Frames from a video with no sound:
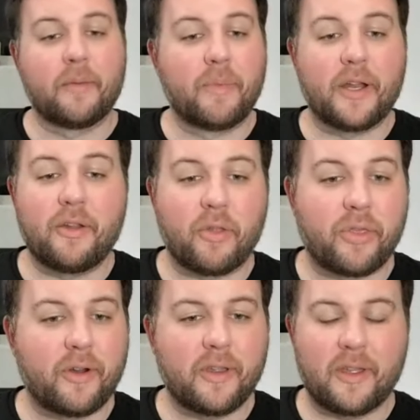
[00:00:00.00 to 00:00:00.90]
buddy you're
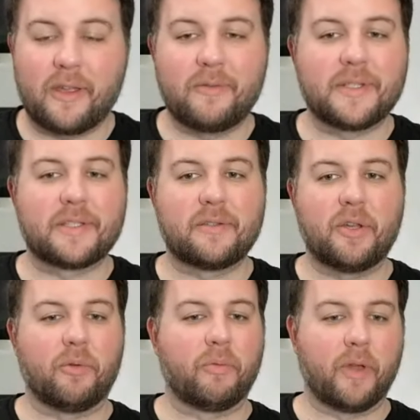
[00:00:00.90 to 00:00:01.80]
30 he was
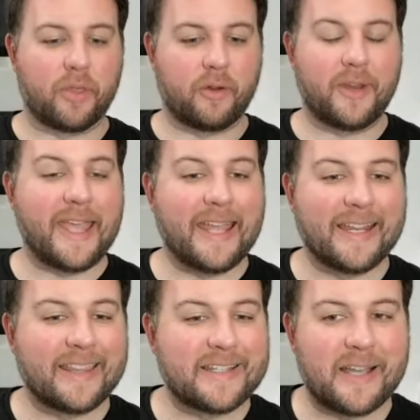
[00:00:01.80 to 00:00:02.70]
you know what 38
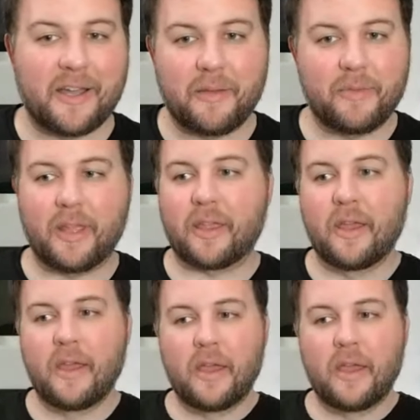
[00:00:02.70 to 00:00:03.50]
at the time like